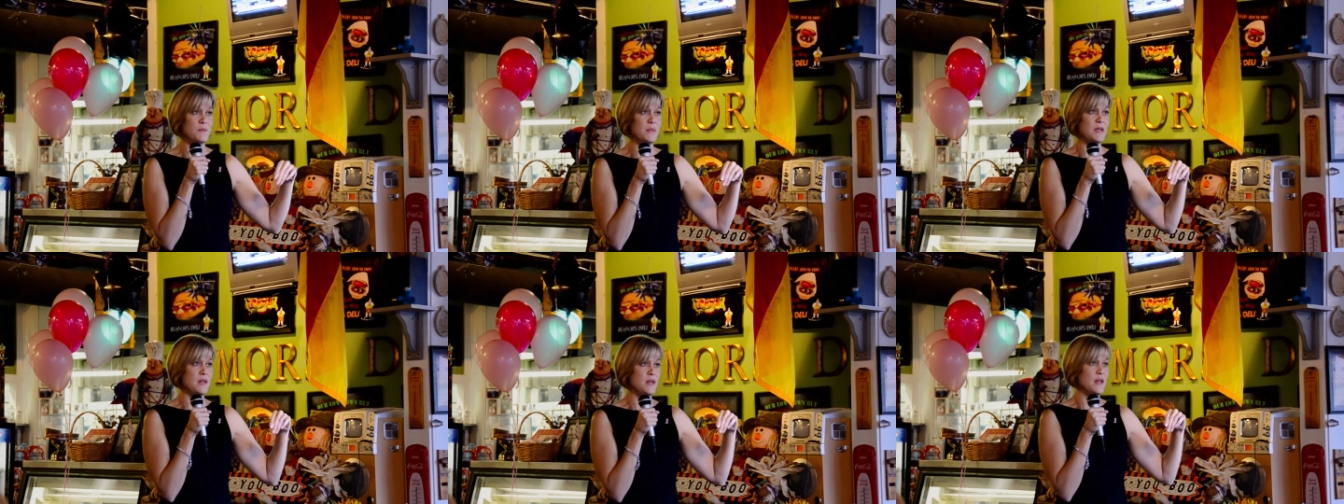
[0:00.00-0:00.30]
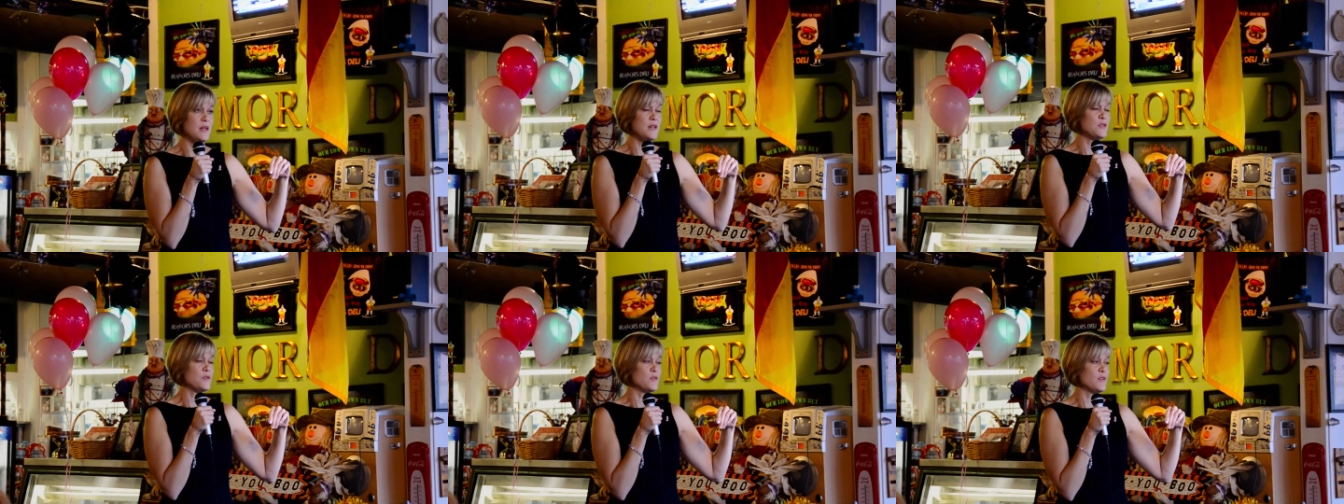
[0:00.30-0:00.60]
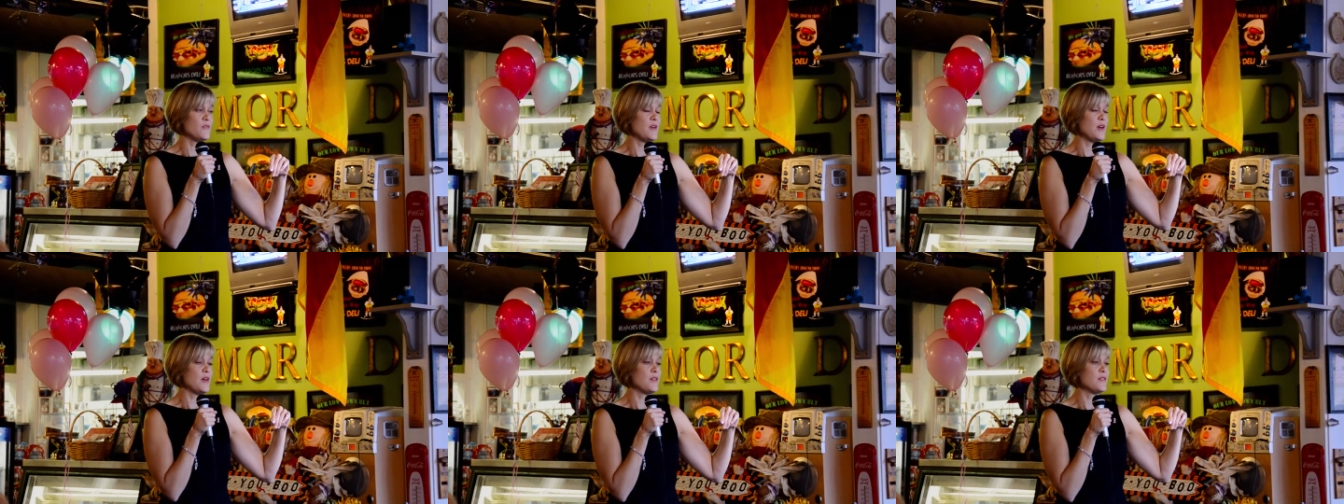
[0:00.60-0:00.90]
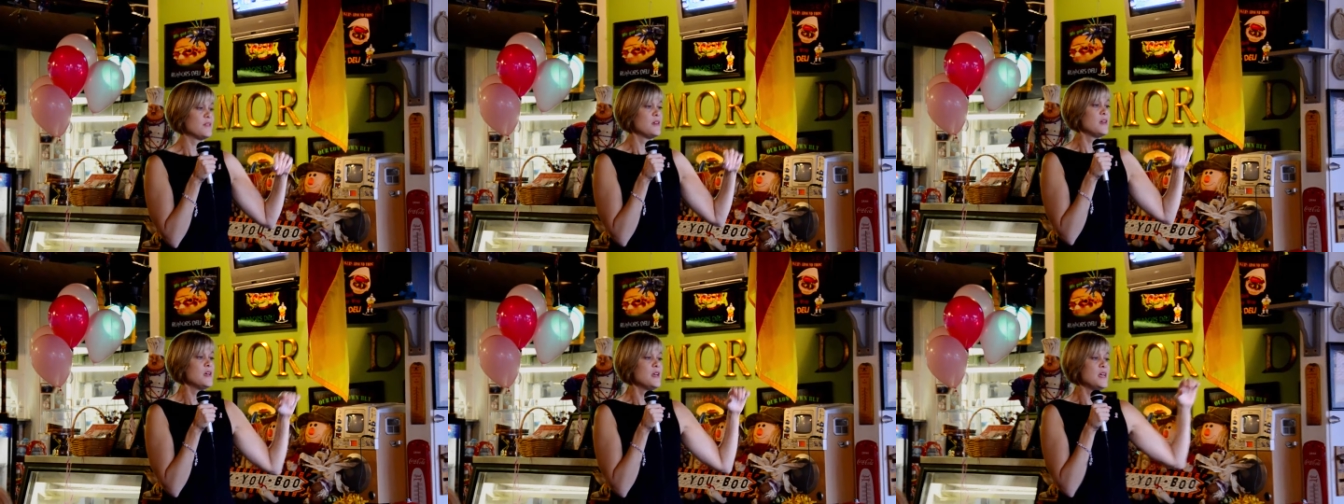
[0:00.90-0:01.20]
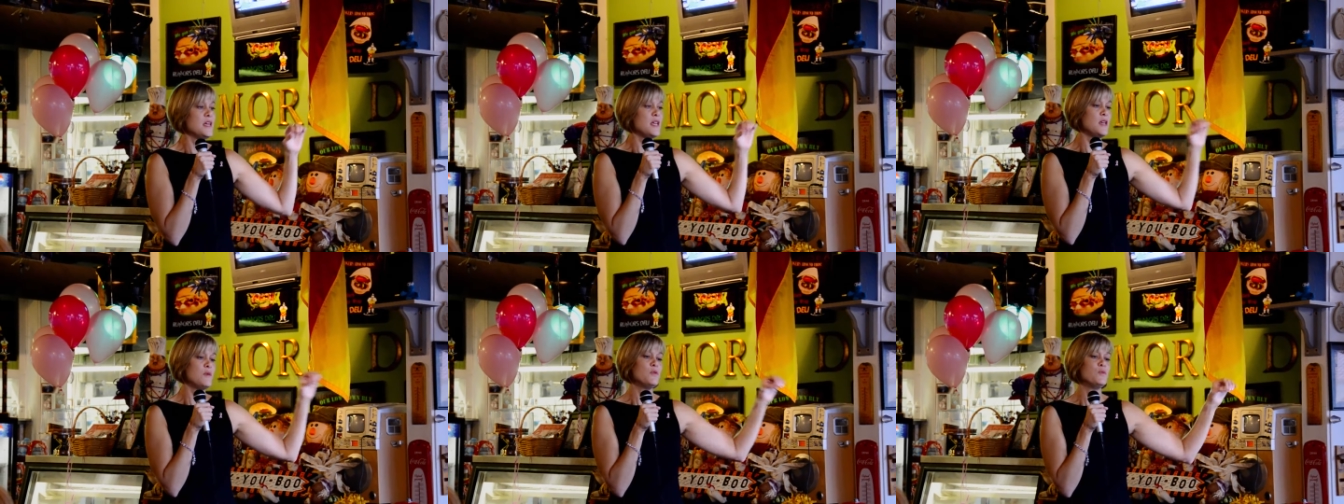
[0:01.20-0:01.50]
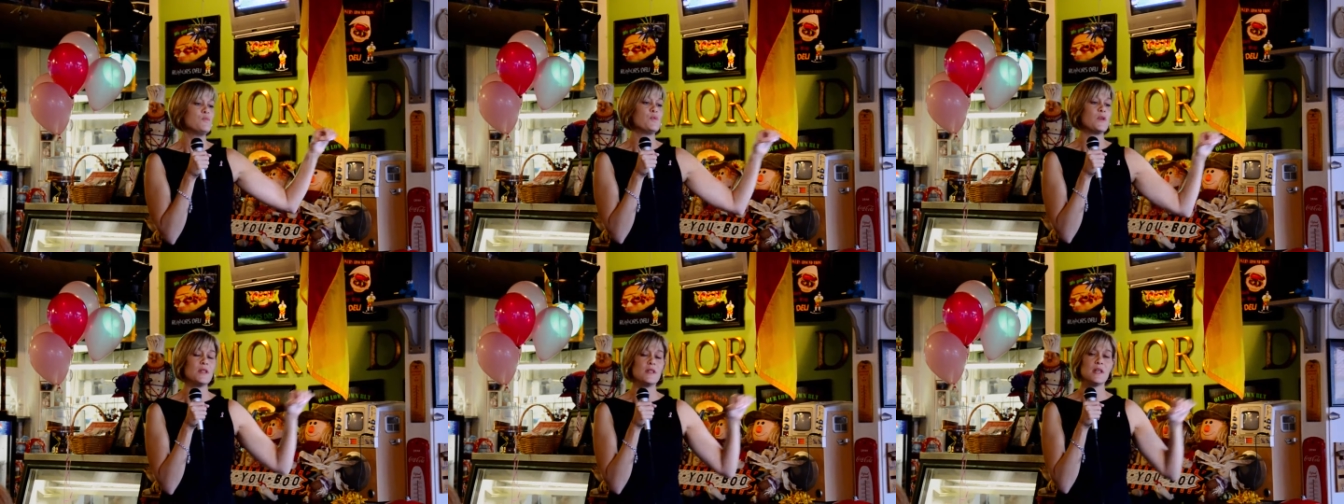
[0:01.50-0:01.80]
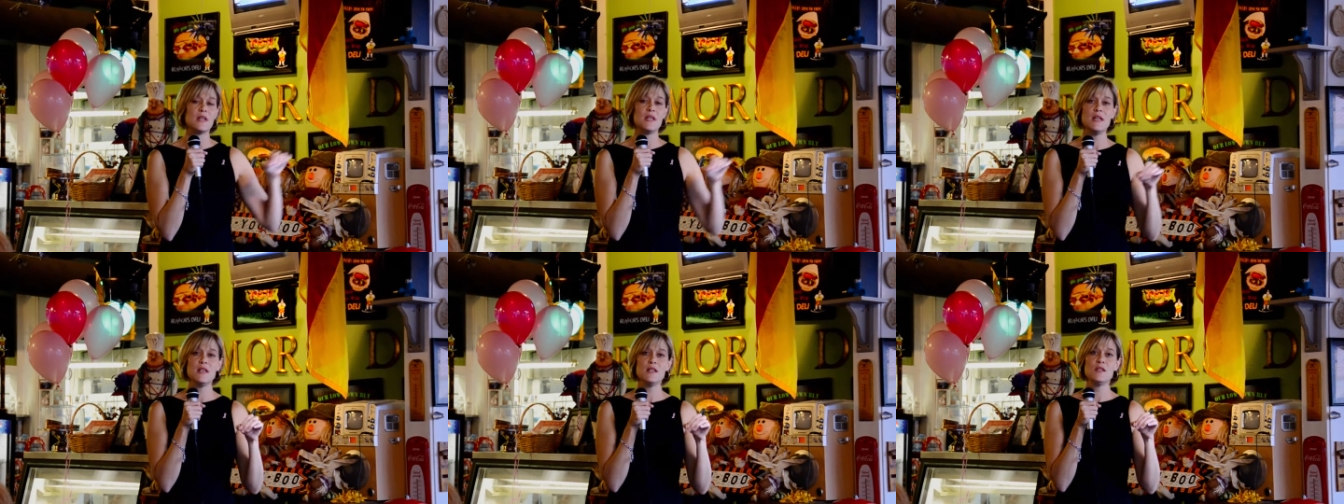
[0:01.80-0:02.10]
be in any sort of help, he would bring the
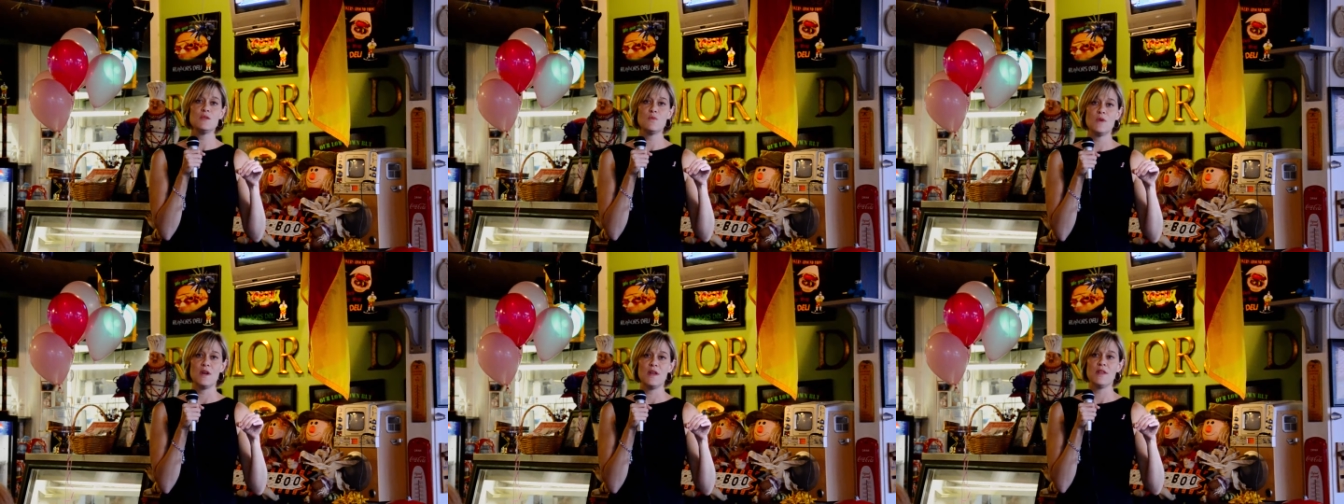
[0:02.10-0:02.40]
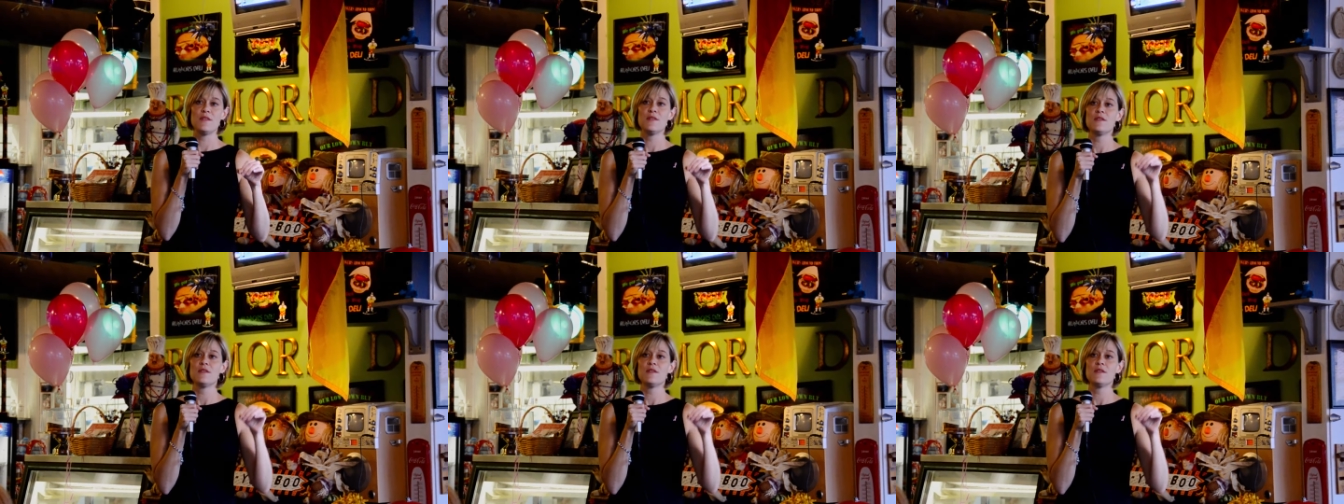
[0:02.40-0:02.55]
kids with,